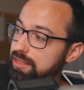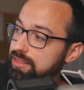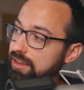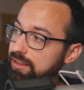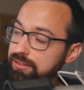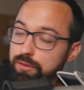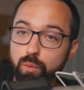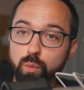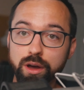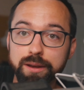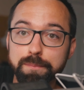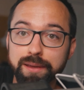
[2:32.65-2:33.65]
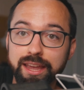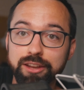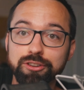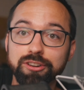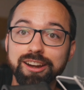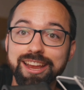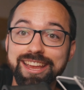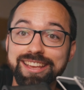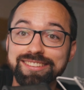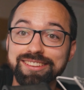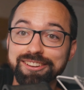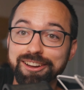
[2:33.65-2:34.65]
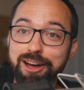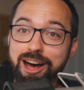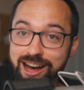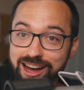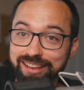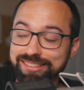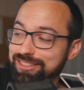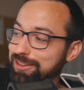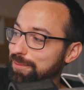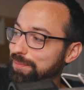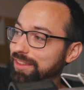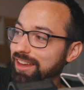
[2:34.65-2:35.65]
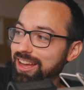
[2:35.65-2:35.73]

this one pager is awesome.